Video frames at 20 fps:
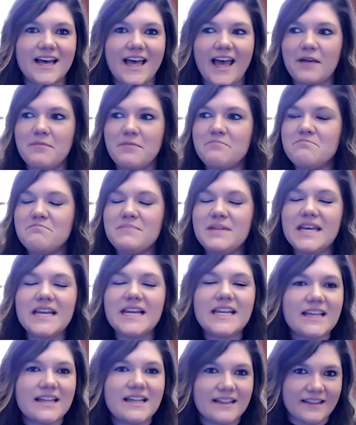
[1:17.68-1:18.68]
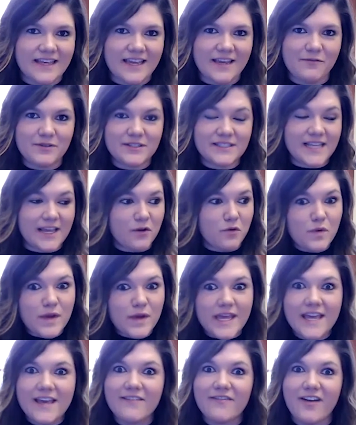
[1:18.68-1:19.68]
immediately was like,
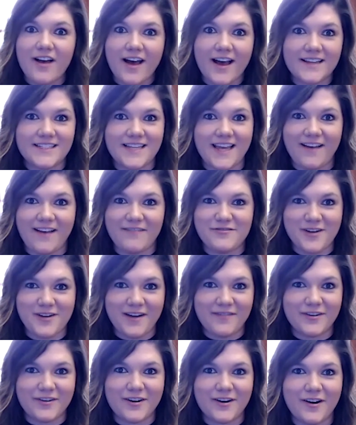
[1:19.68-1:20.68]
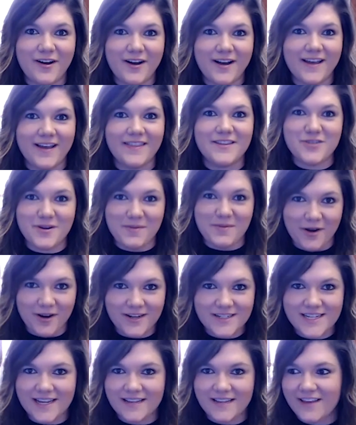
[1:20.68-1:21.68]
we have got to have Trevor on the Dream
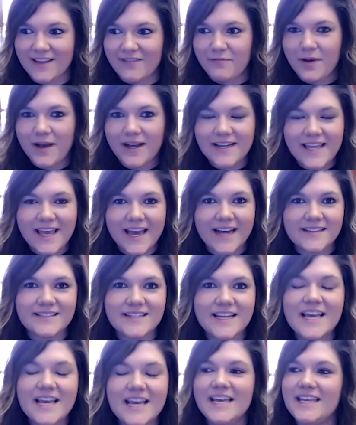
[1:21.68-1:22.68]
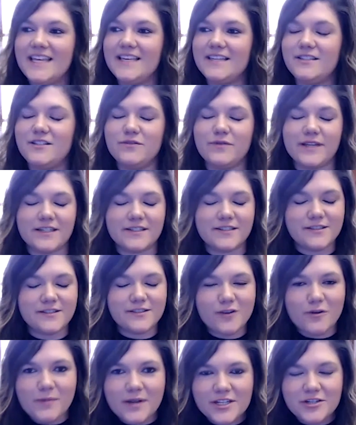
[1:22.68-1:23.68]
Architect Life podcast. He is doing
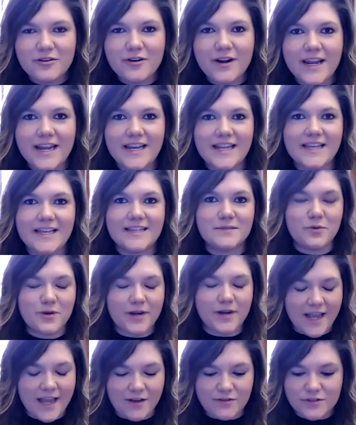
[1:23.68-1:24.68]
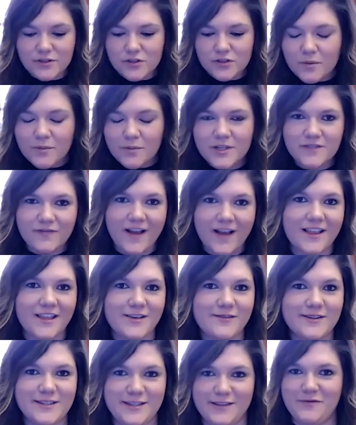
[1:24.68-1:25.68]
so much great. He is putting out so much
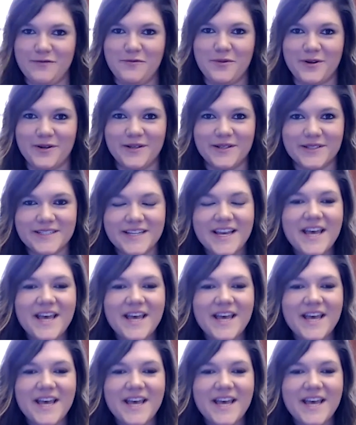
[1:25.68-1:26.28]
value into the world.